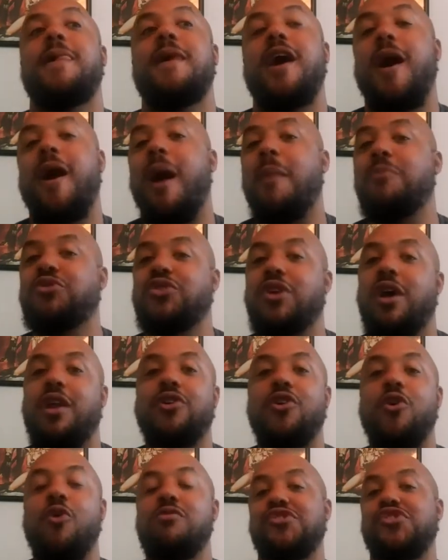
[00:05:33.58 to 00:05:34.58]
I'm trying
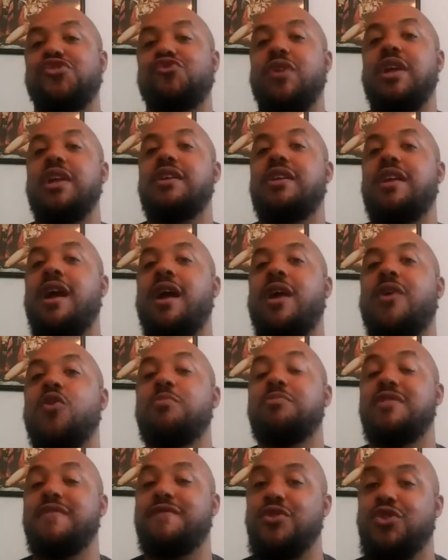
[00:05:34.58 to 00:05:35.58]
to go on the straight and narrow,
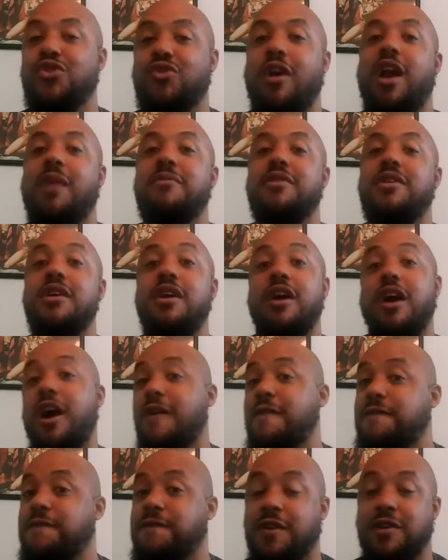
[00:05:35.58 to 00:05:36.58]
but if you try me,
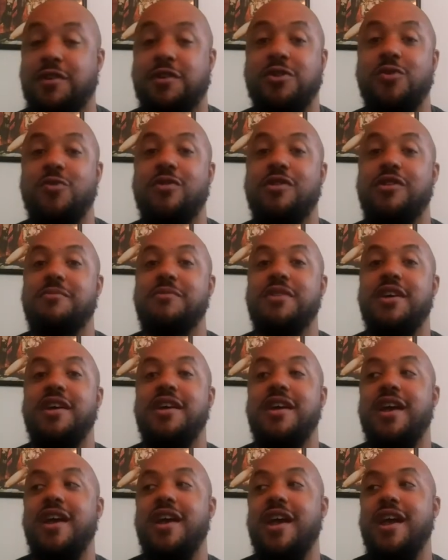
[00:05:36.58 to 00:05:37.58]
I'll fuck you up.
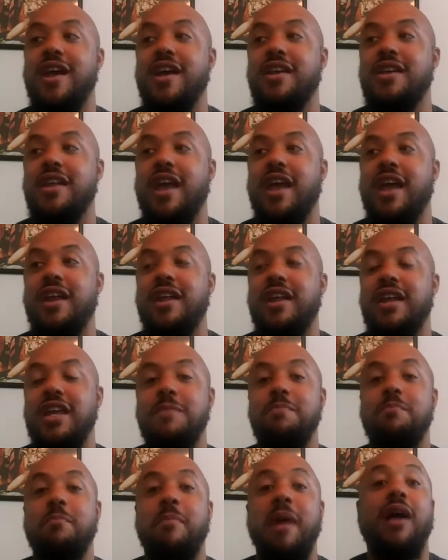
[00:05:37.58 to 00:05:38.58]
And
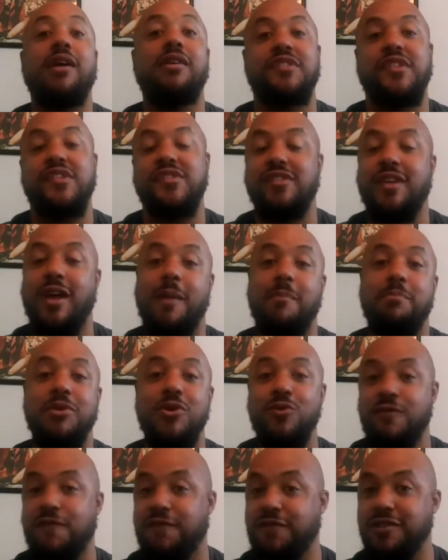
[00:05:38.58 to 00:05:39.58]
he balances that
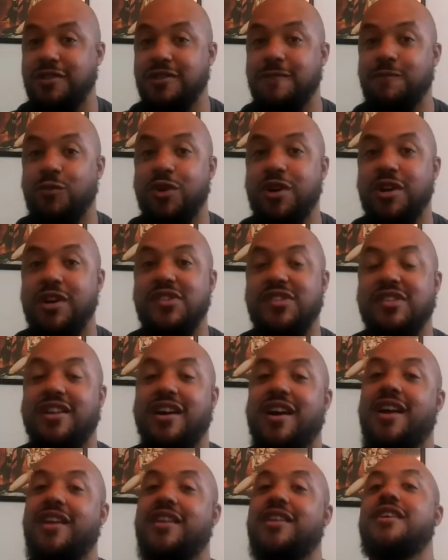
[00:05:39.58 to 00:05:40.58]
beautifully, where it's
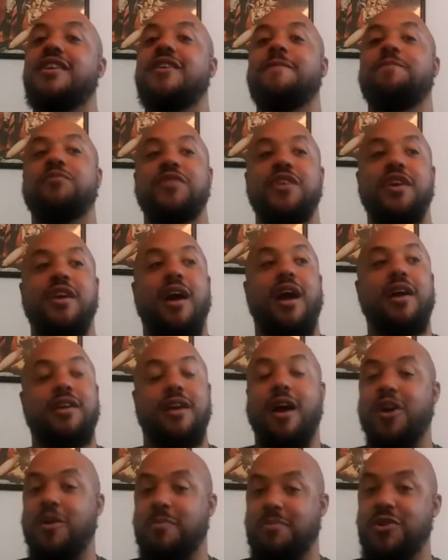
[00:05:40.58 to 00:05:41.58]
like, yeah,
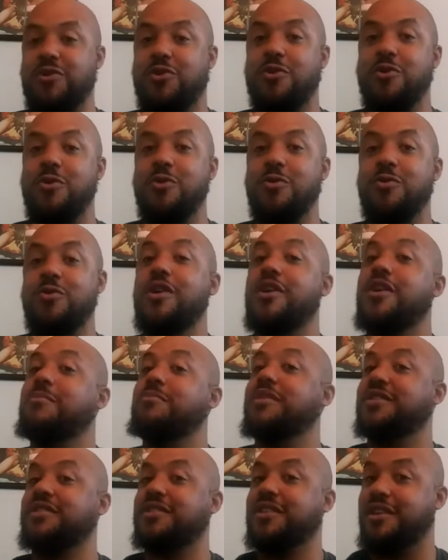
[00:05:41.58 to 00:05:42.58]
I could be cool,
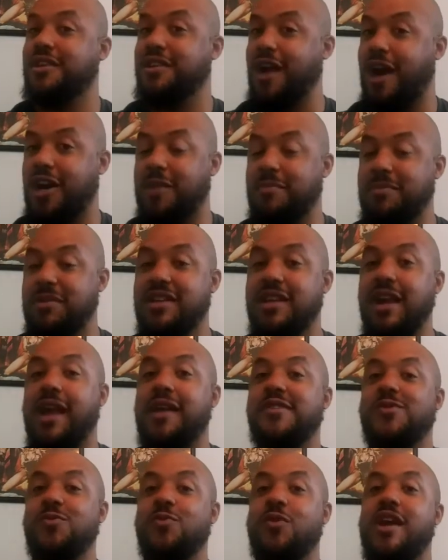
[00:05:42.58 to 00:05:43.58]
but then I could be
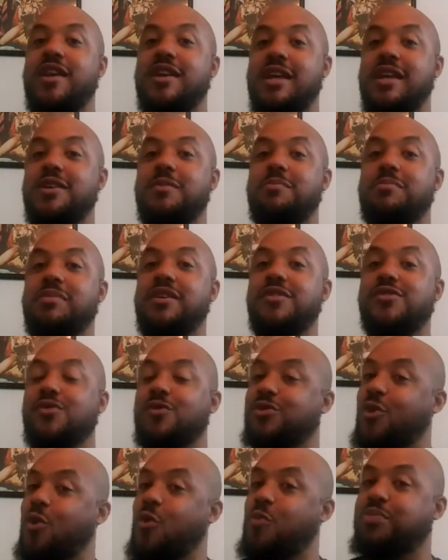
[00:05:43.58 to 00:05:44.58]
gangster when I need to be, so
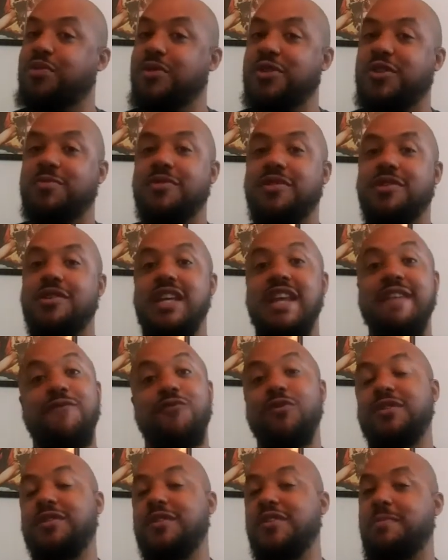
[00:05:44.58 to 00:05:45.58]
don't push me, even
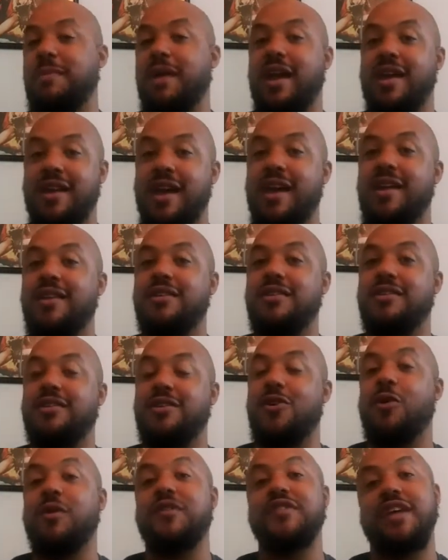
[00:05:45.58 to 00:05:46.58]
with this man Eddie, you
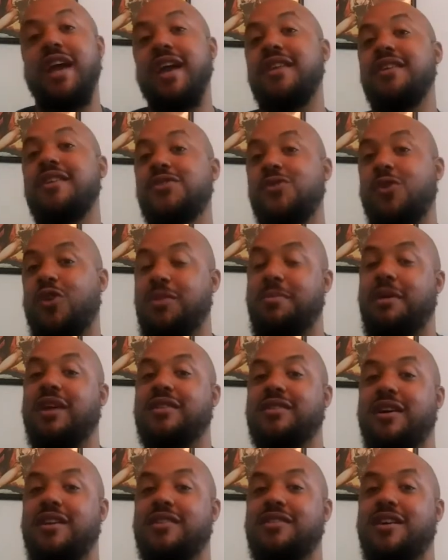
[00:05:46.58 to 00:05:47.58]
know, because Eddie is all
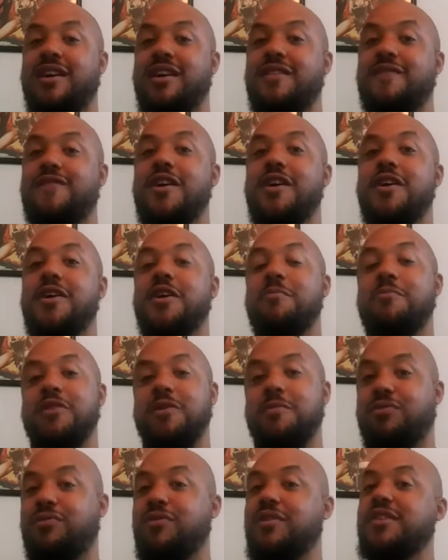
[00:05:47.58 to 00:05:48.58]
about that life,
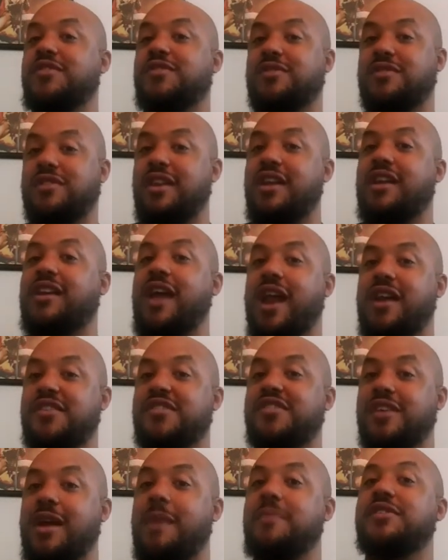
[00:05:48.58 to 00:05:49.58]
but Priest kind of
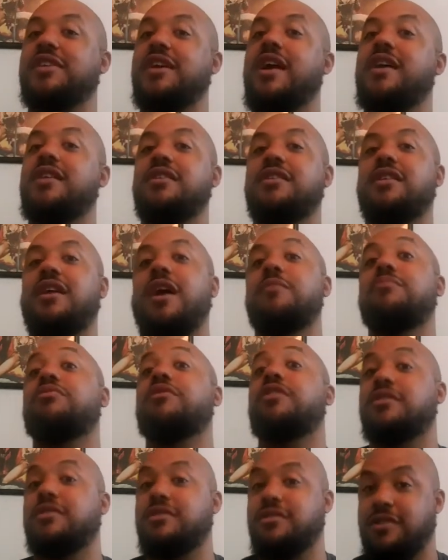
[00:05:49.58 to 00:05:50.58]
steps to Eddie like,
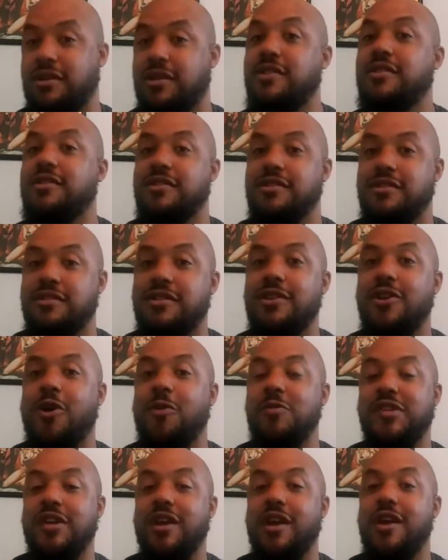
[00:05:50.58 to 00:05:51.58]
bro, you know what I'm
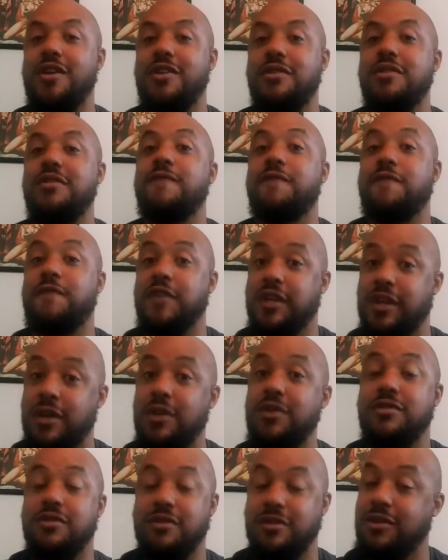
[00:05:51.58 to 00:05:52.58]
saying,
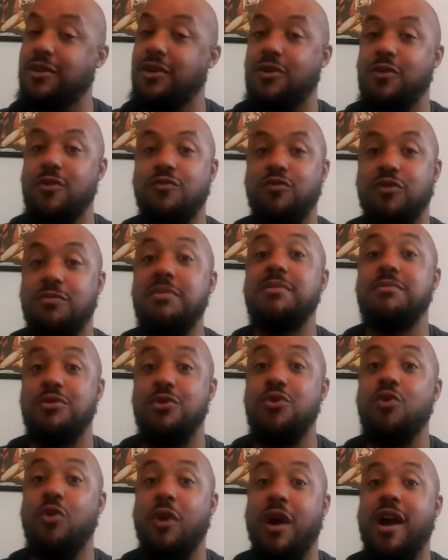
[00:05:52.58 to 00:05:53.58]
forget, you know, remember
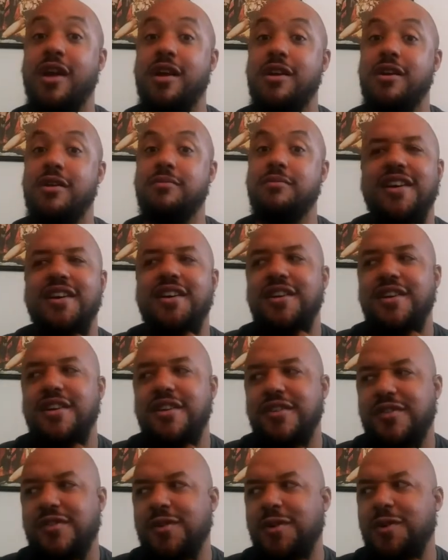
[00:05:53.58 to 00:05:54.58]
who I am.
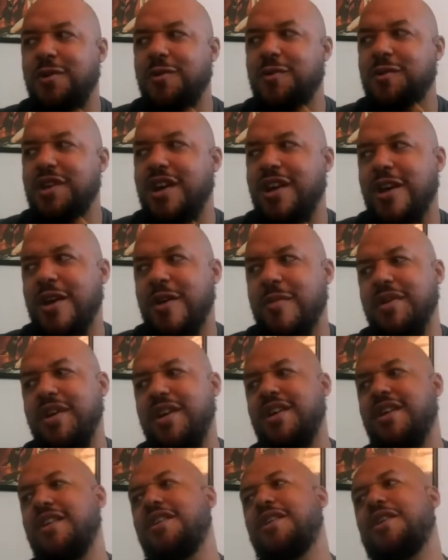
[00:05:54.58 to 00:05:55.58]
So yeah,
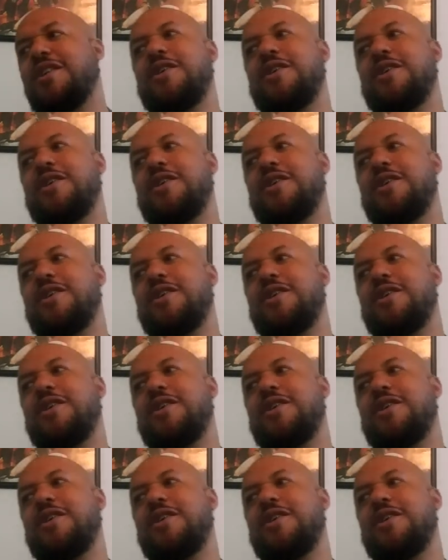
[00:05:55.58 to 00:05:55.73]
man,